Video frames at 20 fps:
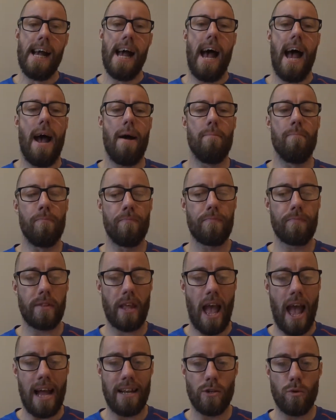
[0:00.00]
And
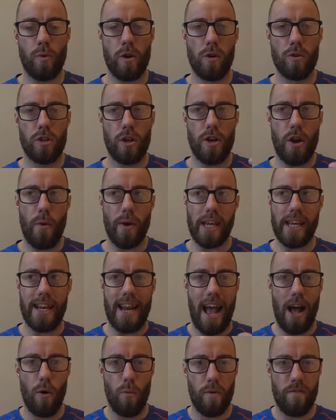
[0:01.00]
we also know it can
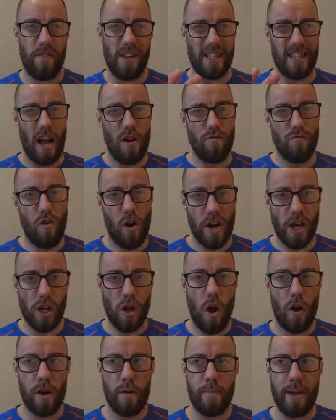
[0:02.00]
help with things like run
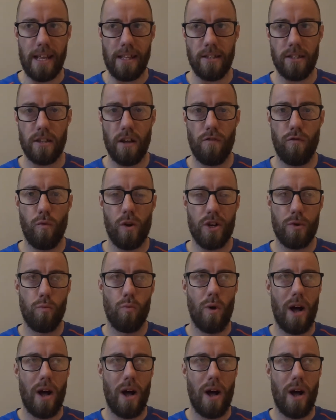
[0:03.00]
economy and stuff, which,